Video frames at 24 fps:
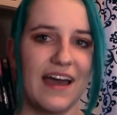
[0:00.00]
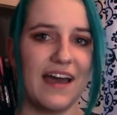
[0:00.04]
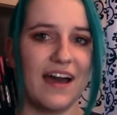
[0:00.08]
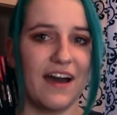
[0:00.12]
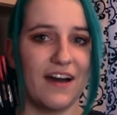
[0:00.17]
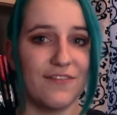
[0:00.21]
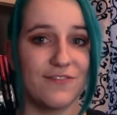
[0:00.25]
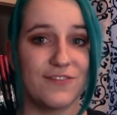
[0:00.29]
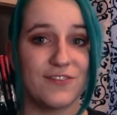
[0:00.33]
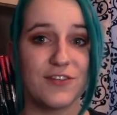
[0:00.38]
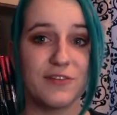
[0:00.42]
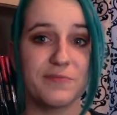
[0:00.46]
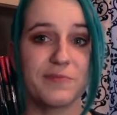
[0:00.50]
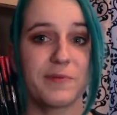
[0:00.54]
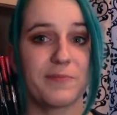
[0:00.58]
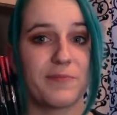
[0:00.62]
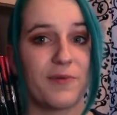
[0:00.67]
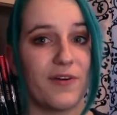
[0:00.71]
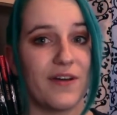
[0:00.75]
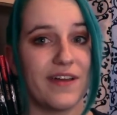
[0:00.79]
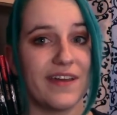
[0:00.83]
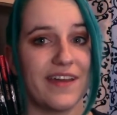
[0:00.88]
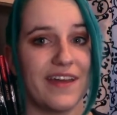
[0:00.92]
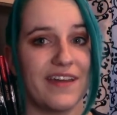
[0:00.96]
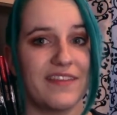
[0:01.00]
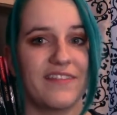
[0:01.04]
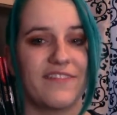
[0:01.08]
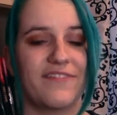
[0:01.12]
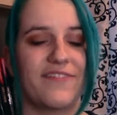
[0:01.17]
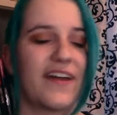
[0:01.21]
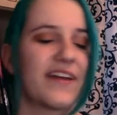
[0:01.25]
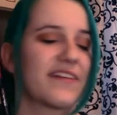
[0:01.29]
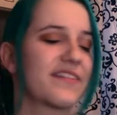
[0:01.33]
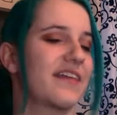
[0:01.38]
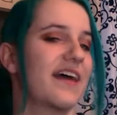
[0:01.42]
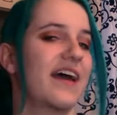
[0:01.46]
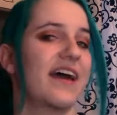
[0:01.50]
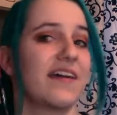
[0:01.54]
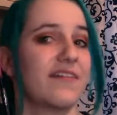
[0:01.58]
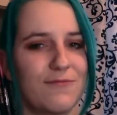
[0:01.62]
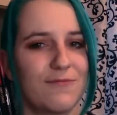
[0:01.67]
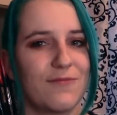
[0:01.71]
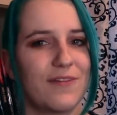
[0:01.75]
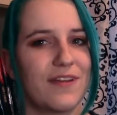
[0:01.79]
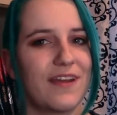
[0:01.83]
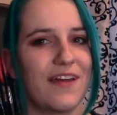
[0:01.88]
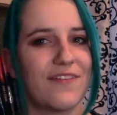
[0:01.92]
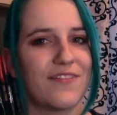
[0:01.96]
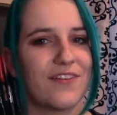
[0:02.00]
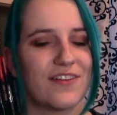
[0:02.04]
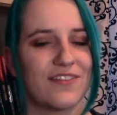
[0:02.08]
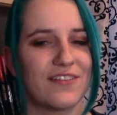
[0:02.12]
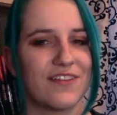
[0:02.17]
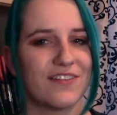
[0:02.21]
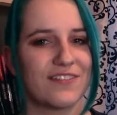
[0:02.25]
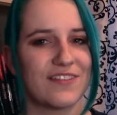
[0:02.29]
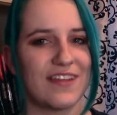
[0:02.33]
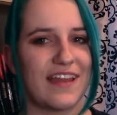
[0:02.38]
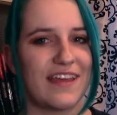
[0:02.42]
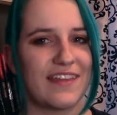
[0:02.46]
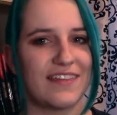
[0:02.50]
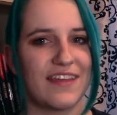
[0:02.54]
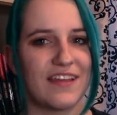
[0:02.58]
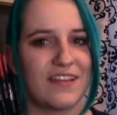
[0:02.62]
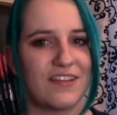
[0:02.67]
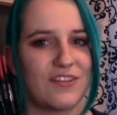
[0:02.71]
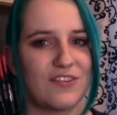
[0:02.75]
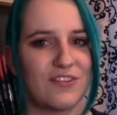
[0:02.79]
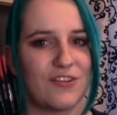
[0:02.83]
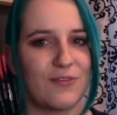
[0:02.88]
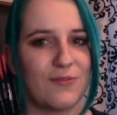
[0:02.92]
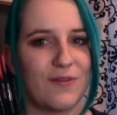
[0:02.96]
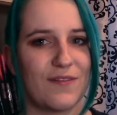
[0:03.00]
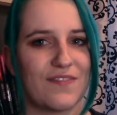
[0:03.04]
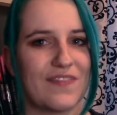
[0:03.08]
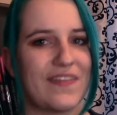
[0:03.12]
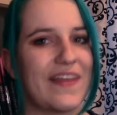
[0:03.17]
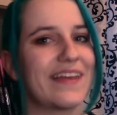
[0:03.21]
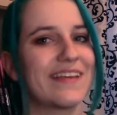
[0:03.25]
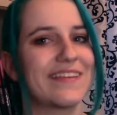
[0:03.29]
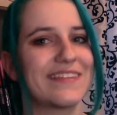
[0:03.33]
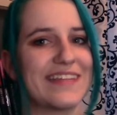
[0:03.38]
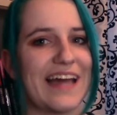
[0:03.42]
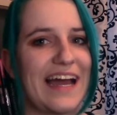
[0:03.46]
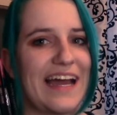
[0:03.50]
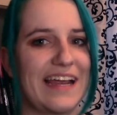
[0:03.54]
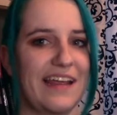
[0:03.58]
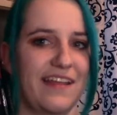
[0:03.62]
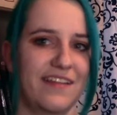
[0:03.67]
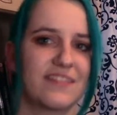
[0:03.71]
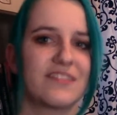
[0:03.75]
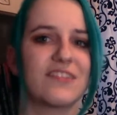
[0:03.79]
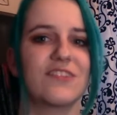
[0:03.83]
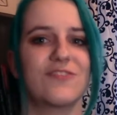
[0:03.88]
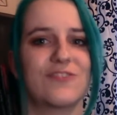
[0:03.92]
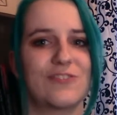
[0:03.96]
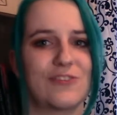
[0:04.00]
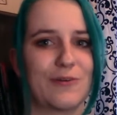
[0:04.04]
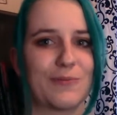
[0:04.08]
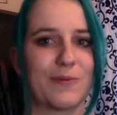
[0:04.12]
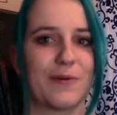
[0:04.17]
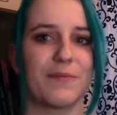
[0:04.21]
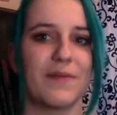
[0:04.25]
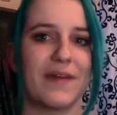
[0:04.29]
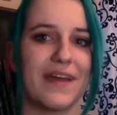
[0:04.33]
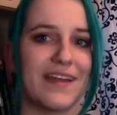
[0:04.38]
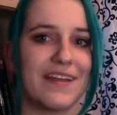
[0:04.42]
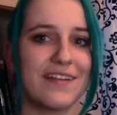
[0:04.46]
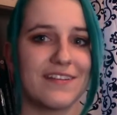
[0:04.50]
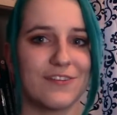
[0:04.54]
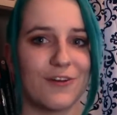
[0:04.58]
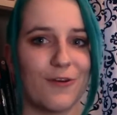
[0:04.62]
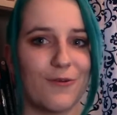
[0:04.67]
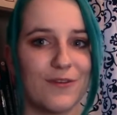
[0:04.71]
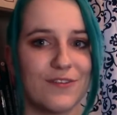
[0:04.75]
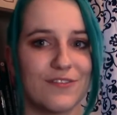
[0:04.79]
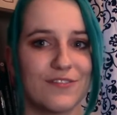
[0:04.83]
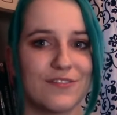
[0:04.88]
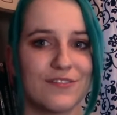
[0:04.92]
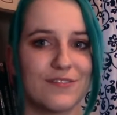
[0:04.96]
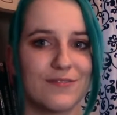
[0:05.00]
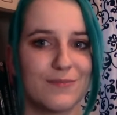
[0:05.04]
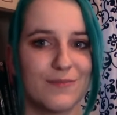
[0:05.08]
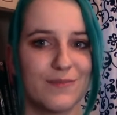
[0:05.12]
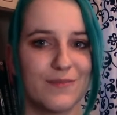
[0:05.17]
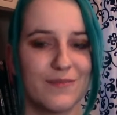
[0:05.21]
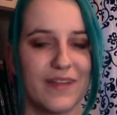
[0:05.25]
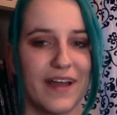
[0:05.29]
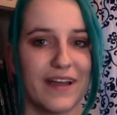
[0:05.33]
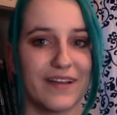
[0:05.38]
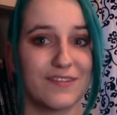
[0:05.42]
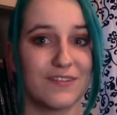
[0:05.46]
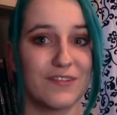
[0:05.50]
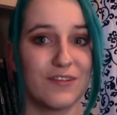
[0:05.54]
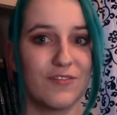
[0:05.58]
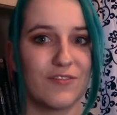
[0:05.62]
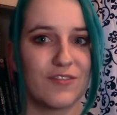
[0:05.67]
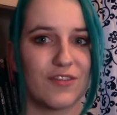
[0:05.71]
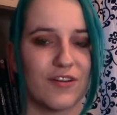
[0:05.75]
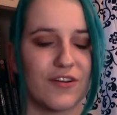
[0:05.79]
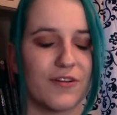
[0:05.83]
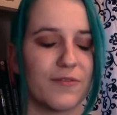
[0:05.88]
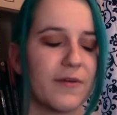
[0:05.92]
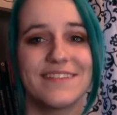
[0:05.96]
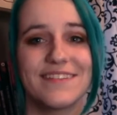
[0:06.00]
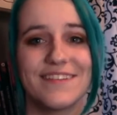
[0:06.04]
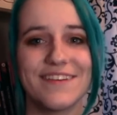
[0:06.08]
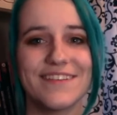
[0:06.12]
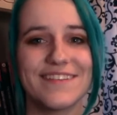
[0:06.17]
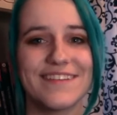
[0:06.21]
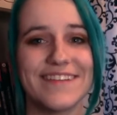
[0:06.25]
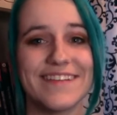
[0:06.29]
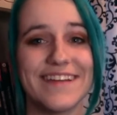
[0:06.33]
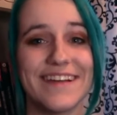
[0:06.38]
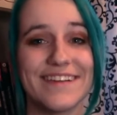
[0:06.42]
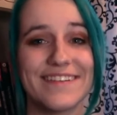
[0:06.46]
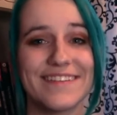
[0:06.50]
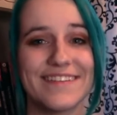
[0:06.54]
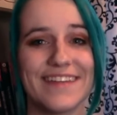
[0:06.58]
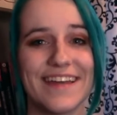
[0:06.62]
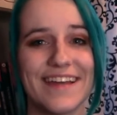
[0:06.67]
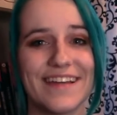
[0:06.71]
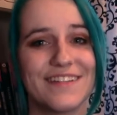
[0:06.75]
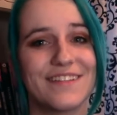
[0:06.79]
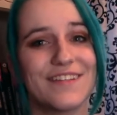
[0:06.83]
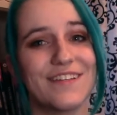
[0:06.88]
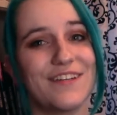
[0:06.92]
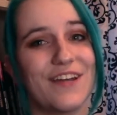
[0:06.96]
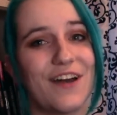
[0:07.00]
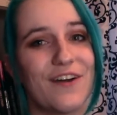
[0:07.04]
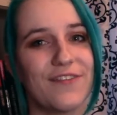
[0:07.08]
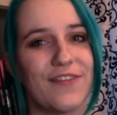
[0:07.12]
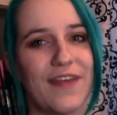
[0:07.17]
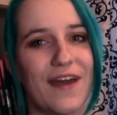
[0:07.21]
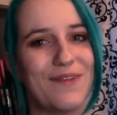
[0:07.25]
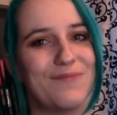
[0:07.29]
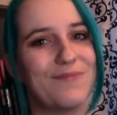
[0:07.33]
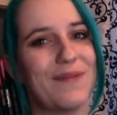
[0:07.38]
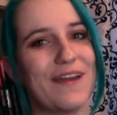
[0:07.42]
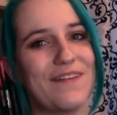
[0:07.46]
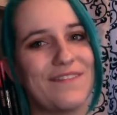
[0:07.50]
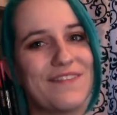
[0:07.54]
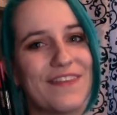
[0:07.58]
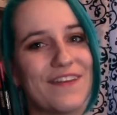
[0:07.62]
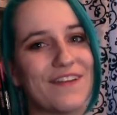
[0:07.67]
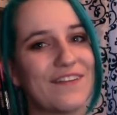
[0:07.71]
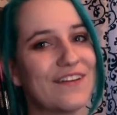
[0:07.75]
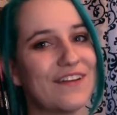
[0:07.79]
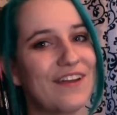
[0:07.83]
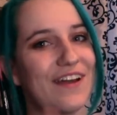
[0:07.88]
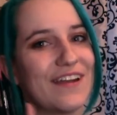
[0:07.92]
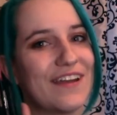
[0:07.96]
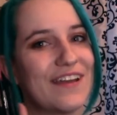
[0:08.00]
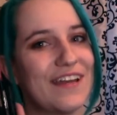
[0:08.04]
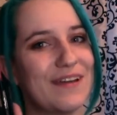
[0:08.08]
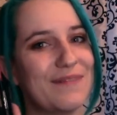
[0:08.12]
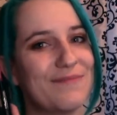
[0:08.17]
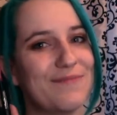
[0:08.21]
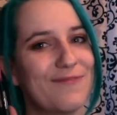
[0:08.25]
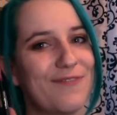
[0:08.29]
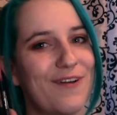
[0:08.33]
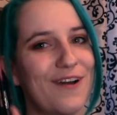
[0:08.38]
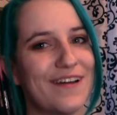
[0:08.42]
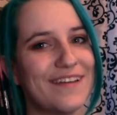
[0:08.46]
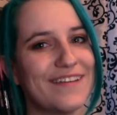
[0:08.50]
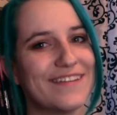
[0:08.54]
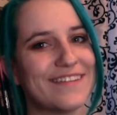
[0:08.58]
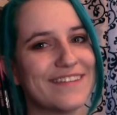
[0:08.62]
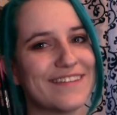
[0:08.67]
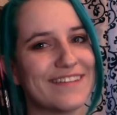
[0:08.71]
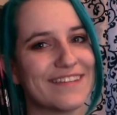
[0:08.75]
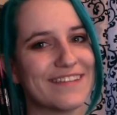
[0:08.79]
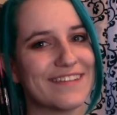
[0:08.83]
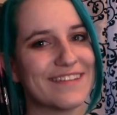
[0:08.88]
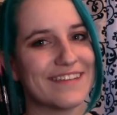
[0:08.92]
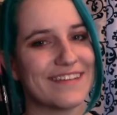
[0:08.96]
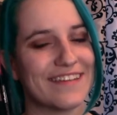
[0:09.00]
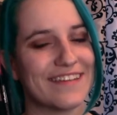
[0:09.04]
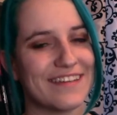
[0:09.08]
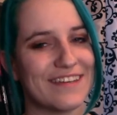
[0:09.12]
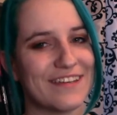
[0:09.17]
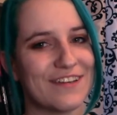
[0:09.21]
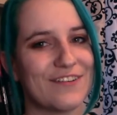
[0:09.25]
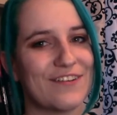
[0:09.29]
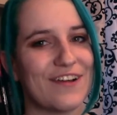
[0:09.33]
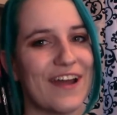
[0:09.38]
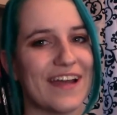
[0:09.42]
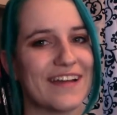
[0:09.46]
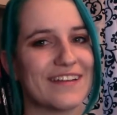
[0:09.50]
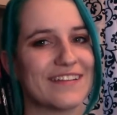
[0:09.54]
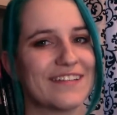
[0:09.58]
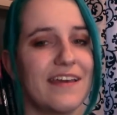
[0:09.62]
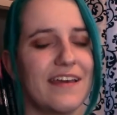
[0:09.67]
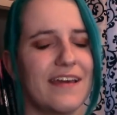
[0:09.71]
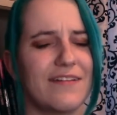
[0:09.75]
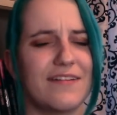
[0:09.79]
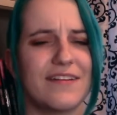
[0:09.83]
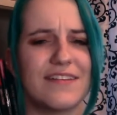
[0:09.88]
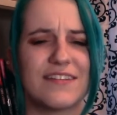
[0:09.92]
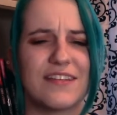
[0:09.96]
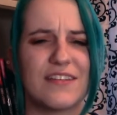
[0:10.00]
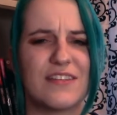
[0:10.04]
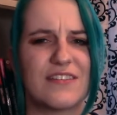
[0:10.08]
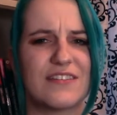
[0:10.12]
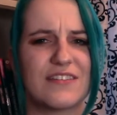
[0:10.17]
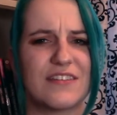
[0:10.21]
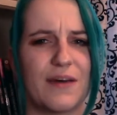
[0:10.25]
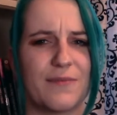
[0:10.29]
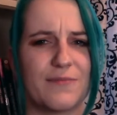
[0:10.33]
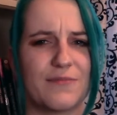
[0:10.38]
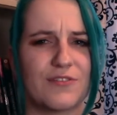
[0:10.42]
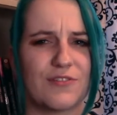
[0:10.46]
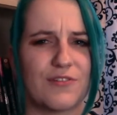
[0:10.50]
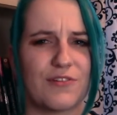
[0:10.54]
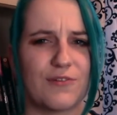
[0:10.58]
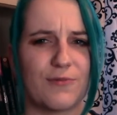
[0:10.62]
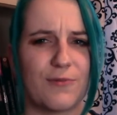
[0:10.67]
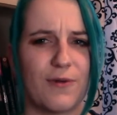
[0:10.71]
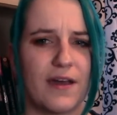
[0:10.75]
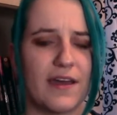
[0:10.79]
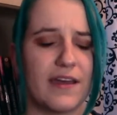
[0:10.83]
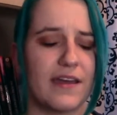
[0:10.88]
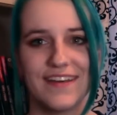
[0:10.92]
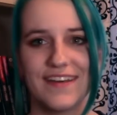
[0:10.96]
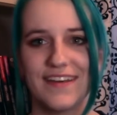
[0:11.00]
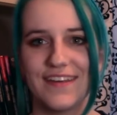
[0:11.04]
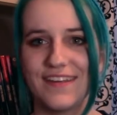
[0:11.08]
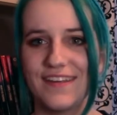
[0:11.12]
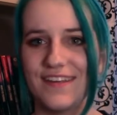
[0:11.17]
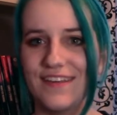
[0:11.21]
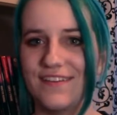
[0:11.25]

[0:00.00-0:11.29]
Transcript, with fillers: of Superboy, and the fact that whenever there's anything to do with like science and Superman, it's always Lex Luthor. So it's a nice thing to know that my theory on him was correct. At least in some sort of way.